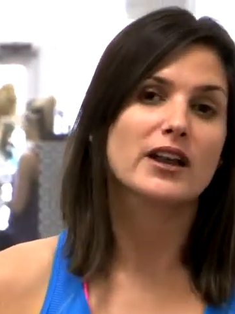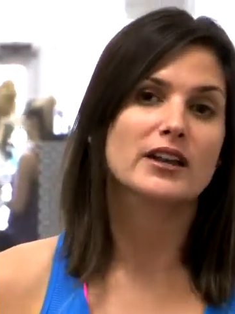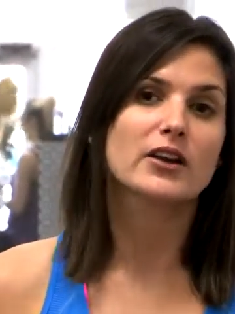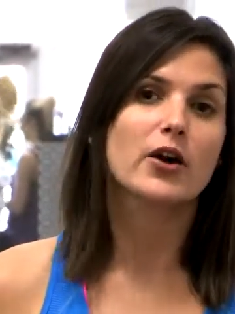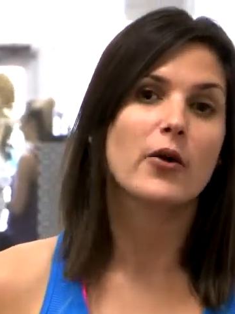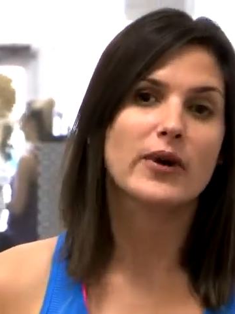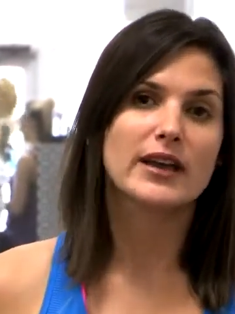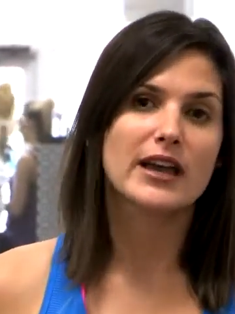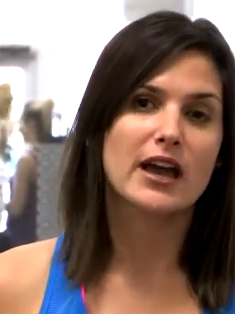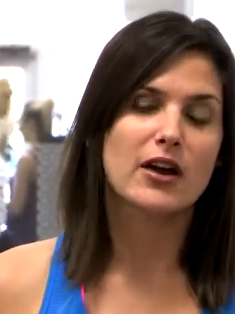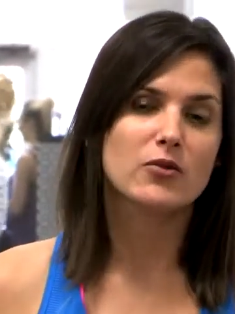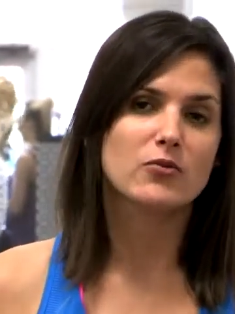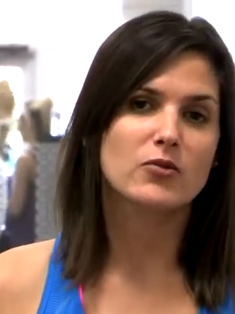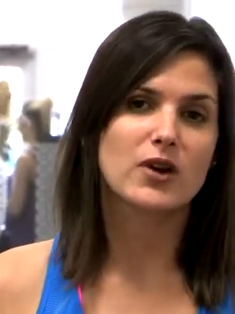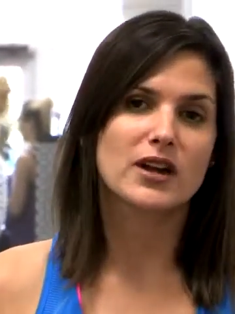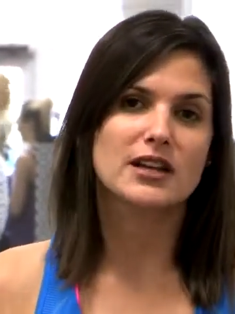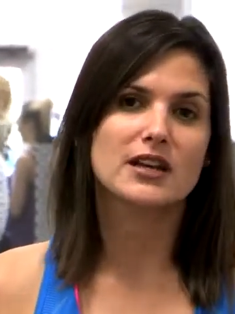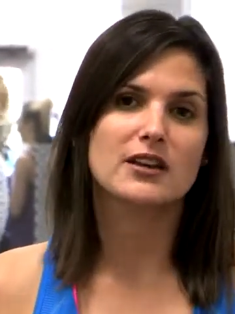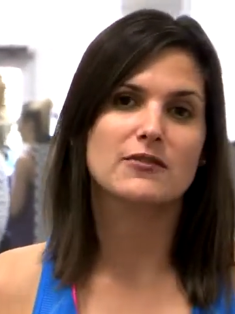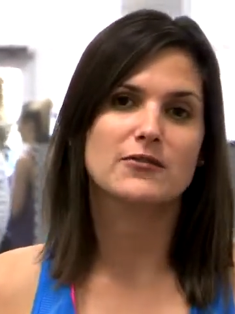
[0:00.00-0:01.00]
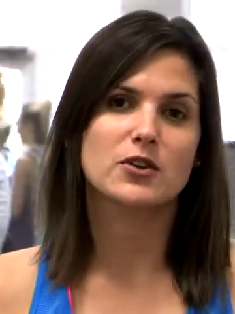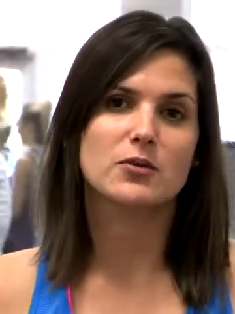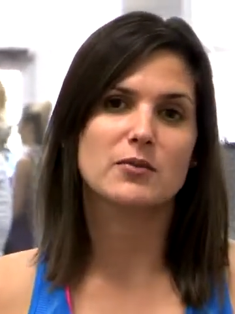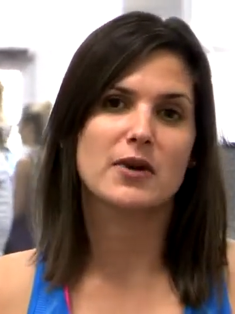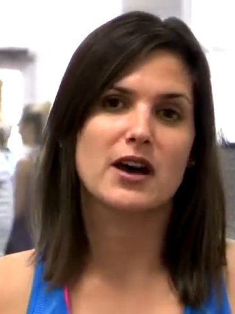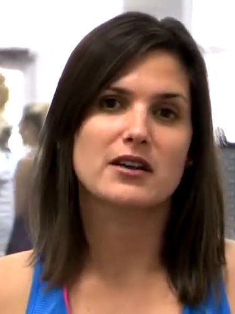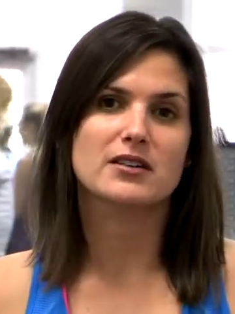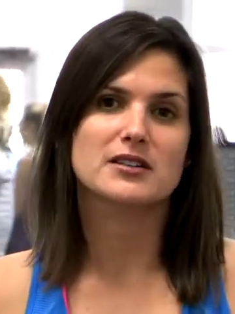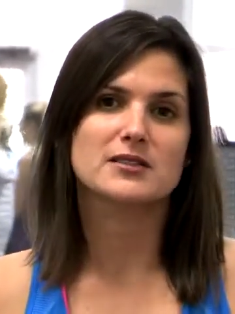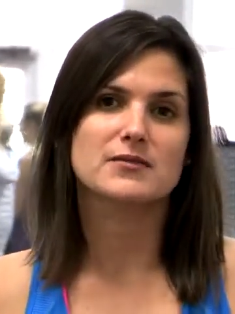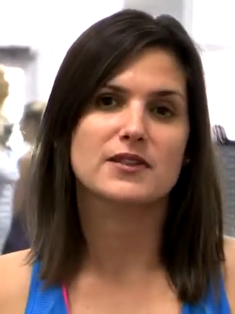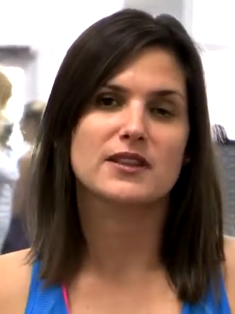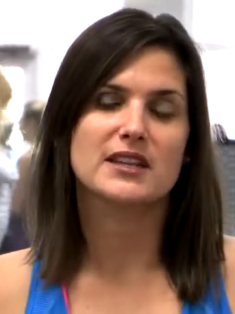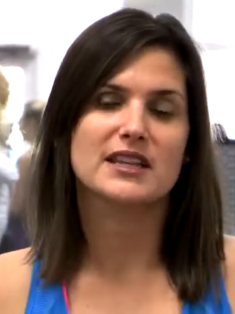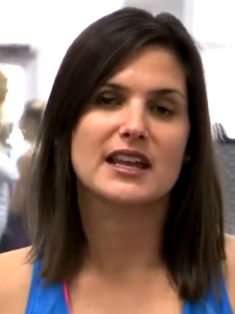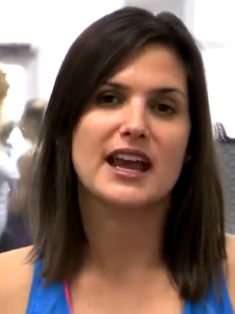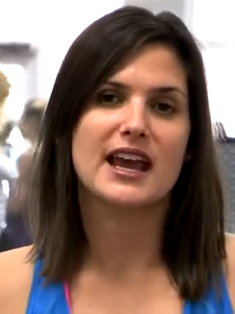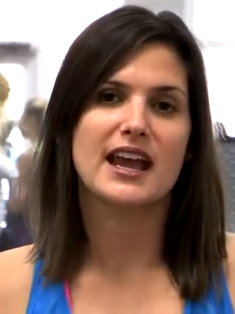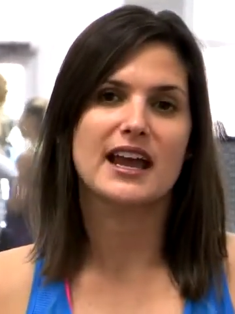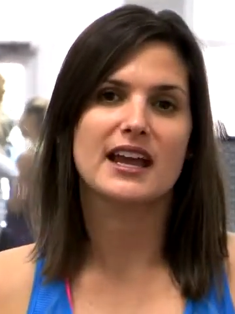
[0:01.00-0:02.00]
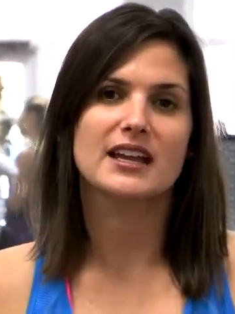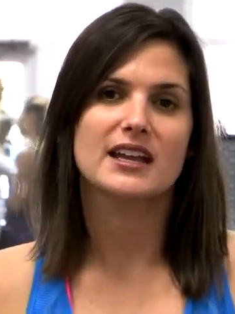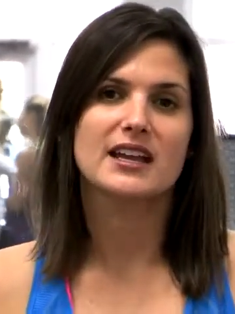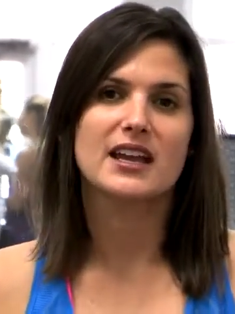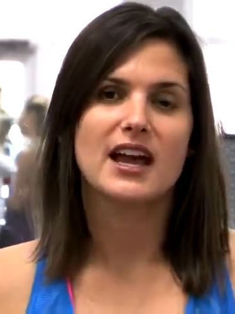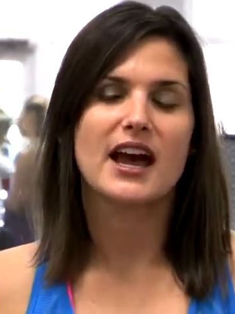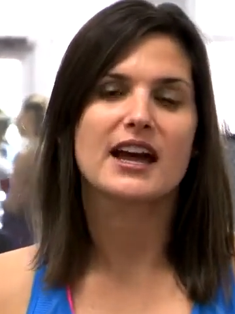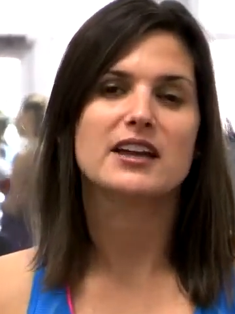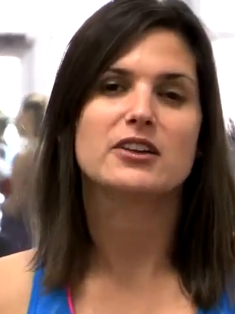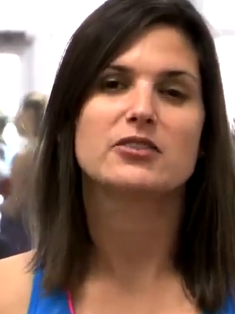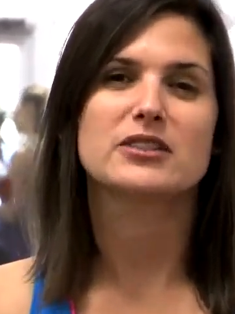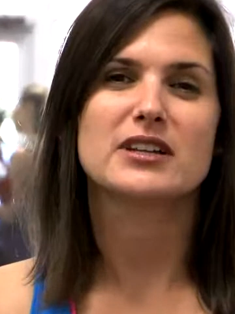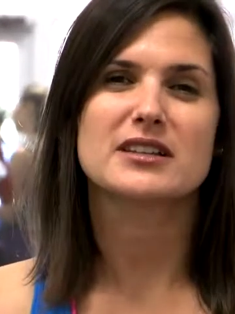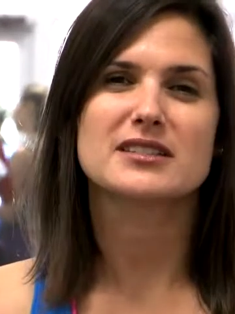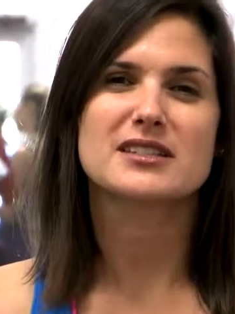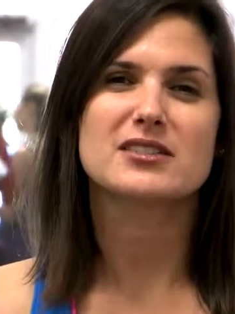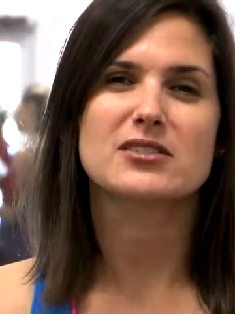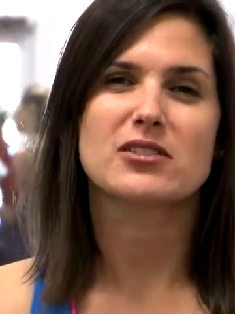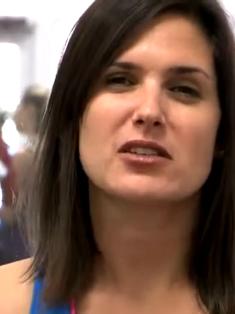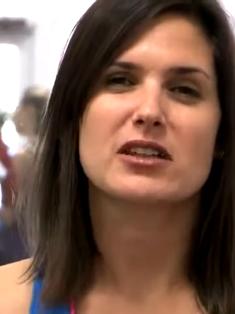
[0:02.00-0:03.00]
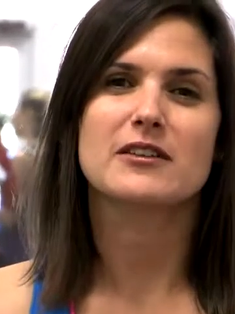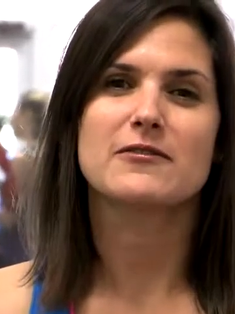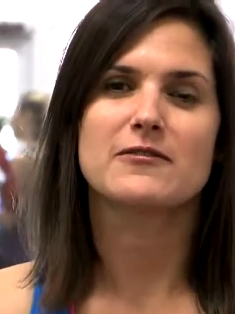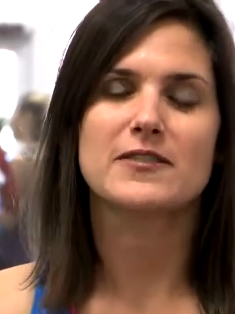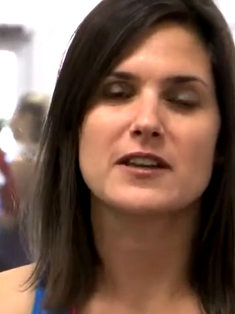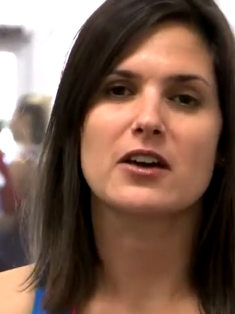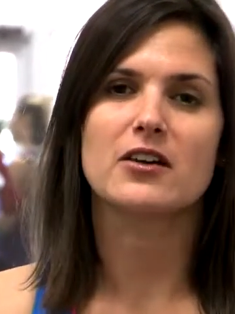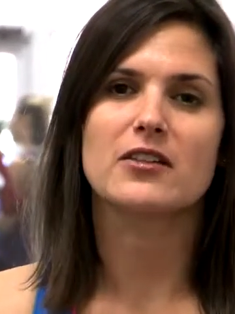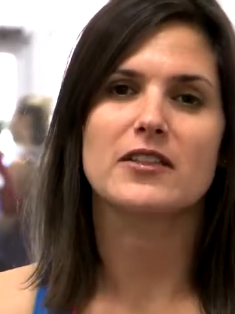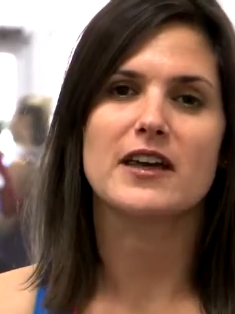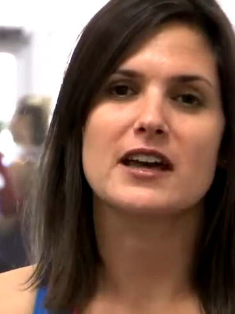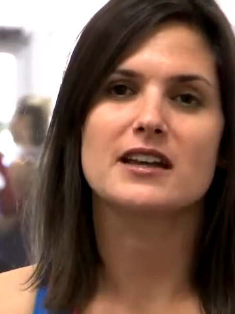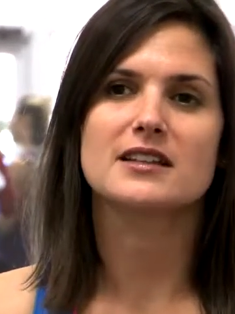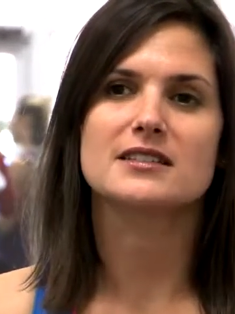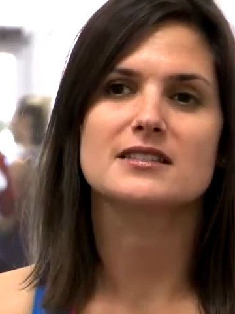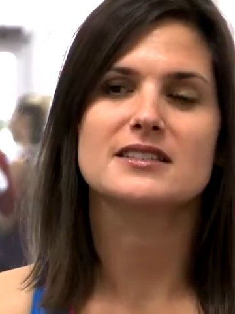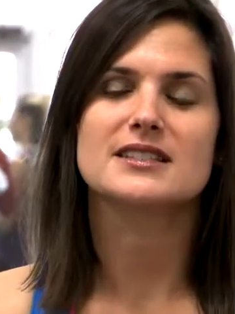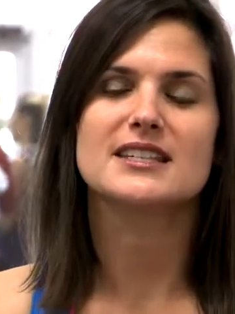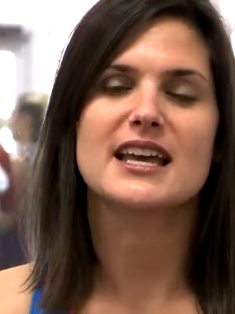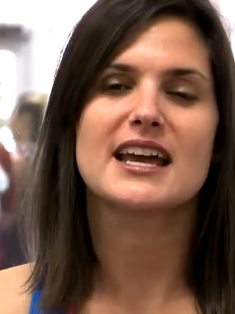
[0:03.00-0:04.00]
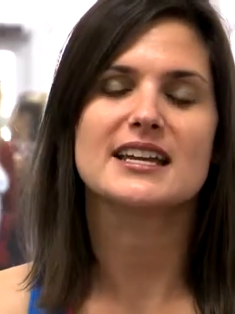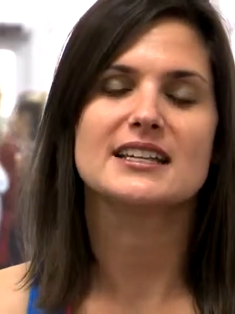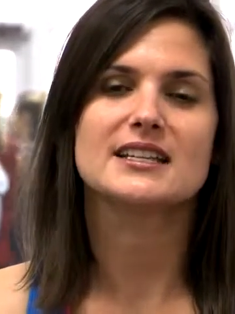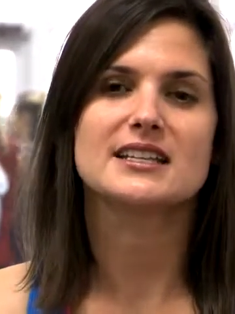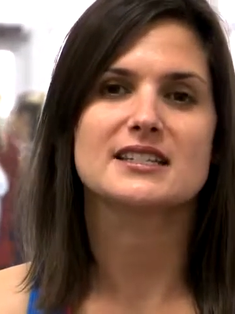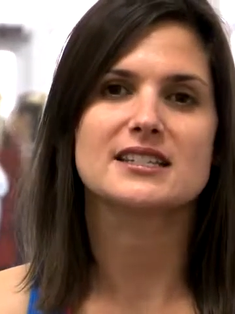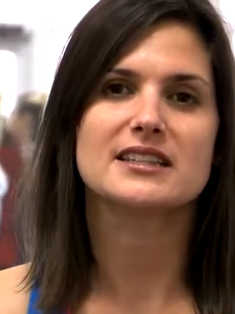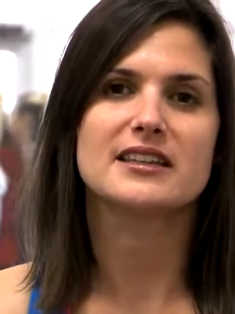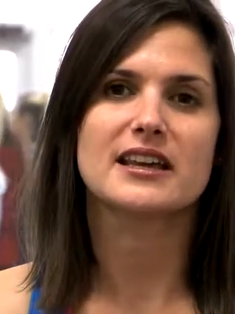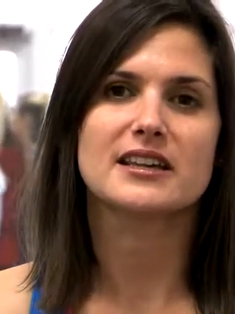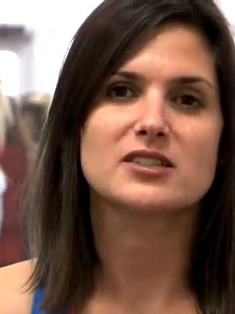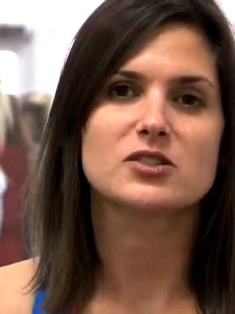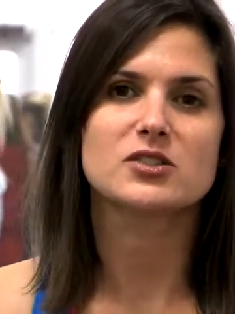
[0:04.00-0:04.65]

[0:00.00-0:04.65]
going out and running a few miles for the day, I don't necessarily feel that tightness and that